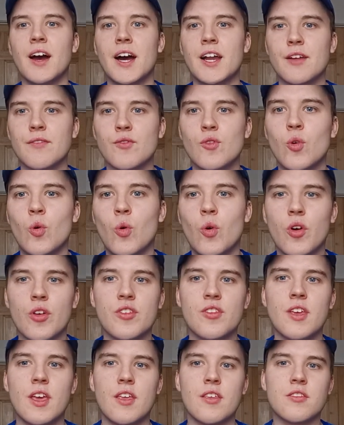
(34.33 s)
and of
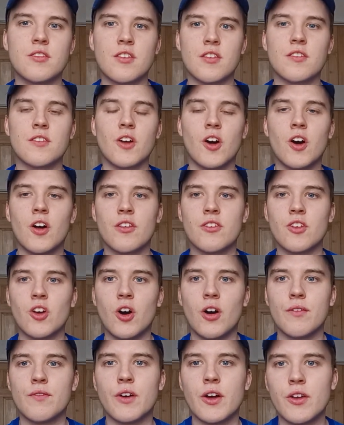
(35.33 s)
course it's the start
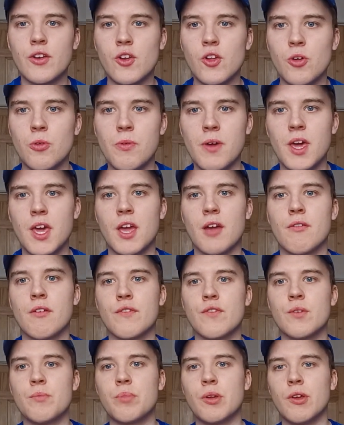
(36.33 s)
of a new era
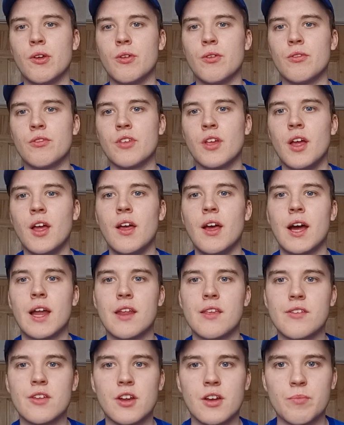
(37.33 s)
for Blues, and
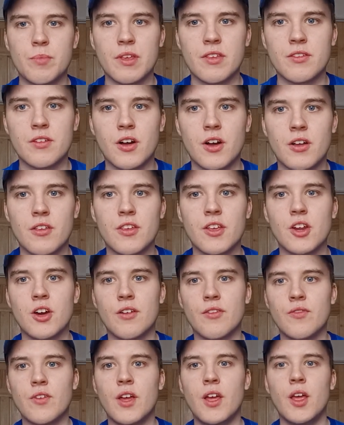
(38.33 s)
it's going to be starting
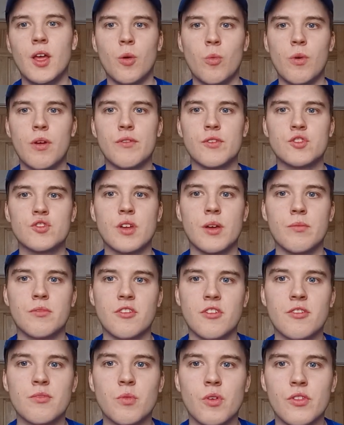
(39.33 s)
off with a trip
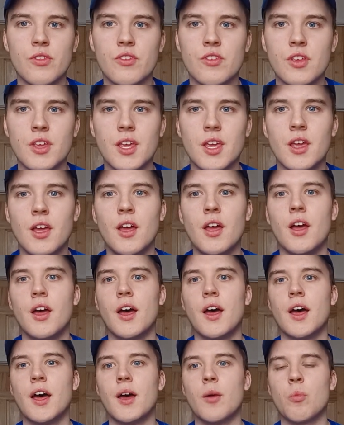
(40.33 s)
to Swansea.
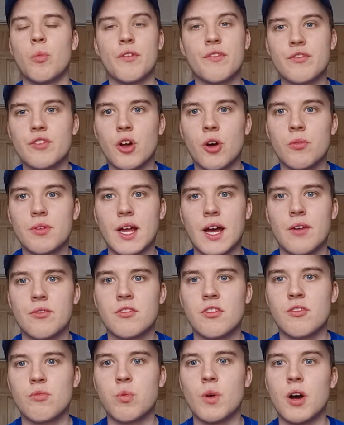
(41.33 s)
We've sold
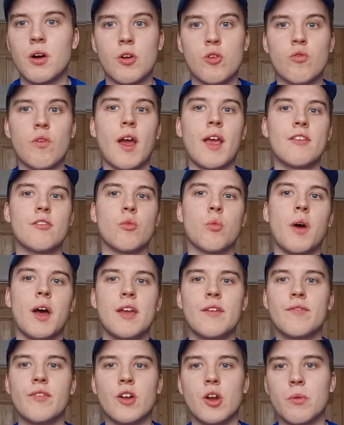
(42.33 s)
out as well, great
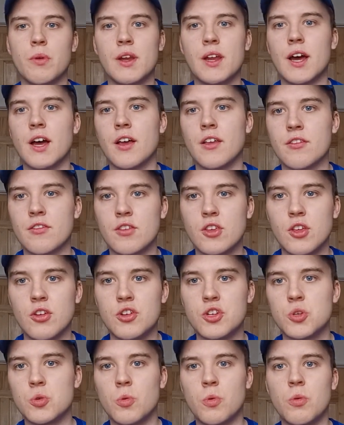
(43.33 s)
away following as
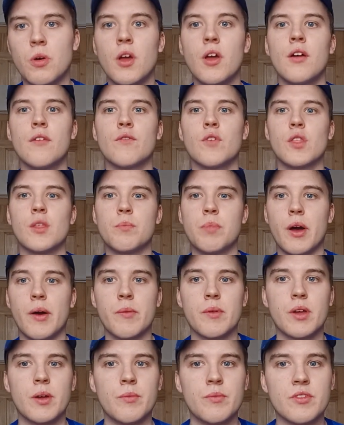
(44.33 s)
usual from the
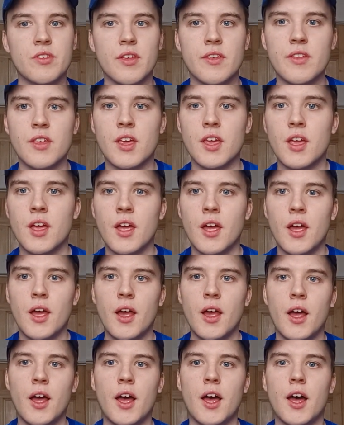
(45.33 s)
Birmingham City
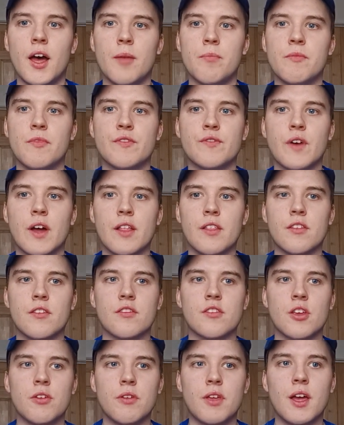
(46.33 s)
fans.
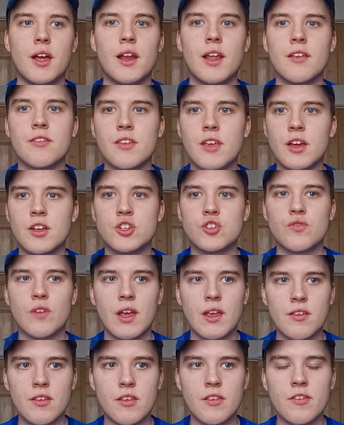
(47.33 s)
So yeah, let's get
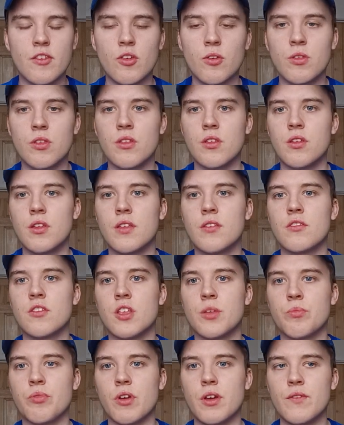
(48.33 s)
straight into
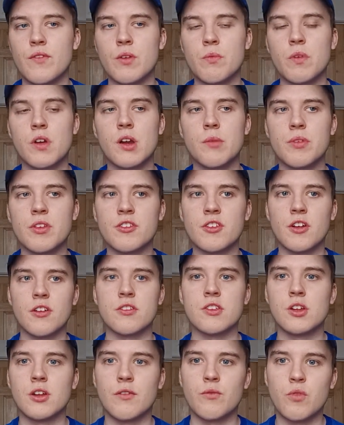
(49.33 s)
the preview. We're going to be
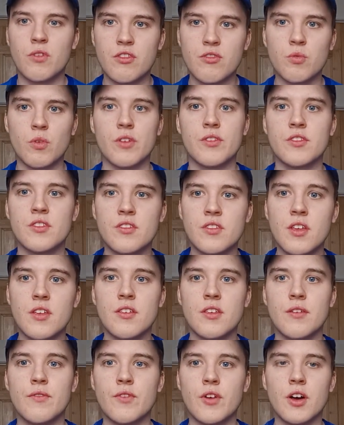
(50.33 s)
starting off with Swansea
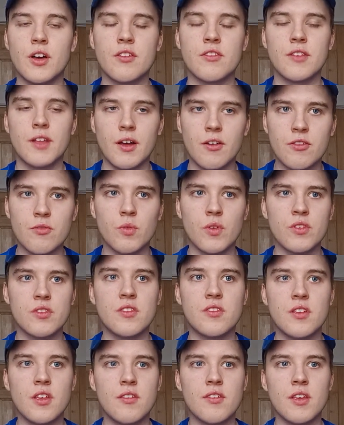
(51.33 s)
City first. Now Swansea
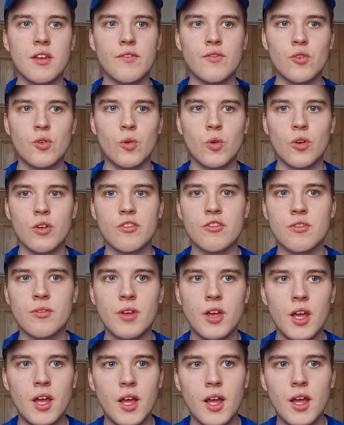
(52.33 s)
City, of course,
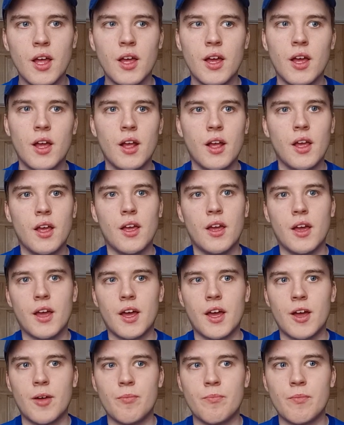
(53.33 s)

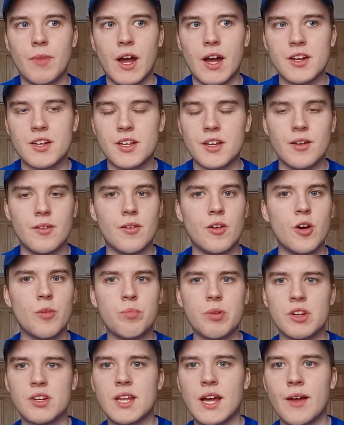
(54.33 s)
had a
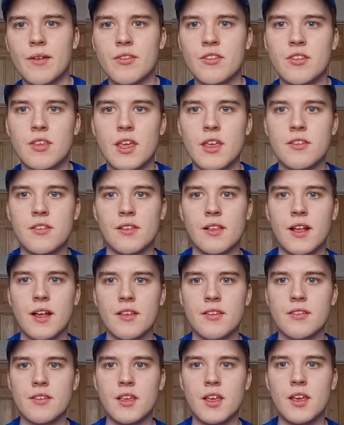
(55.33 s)
up and down season
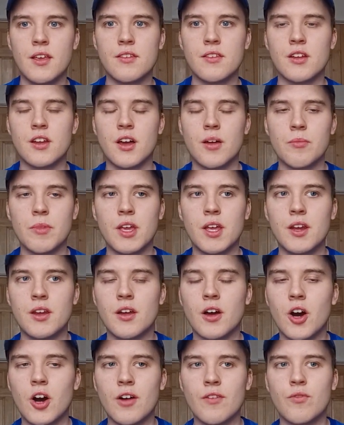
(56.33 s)
last season. I mean,
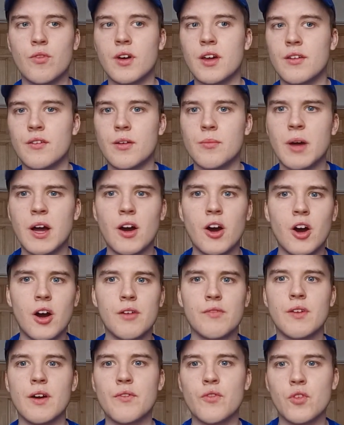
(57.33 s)
about
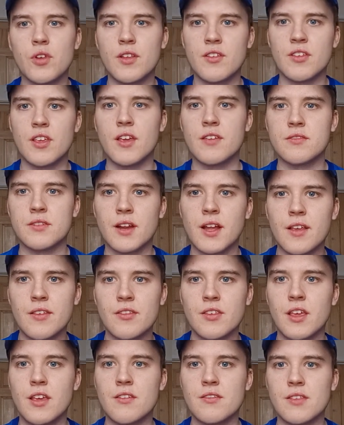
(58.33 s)
halfway through the season
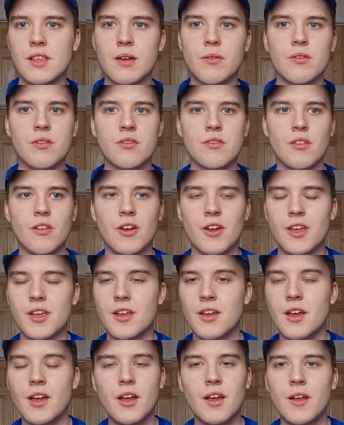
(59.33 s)
last season, there was
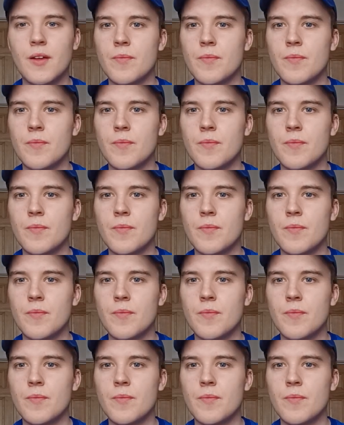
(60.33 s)
like,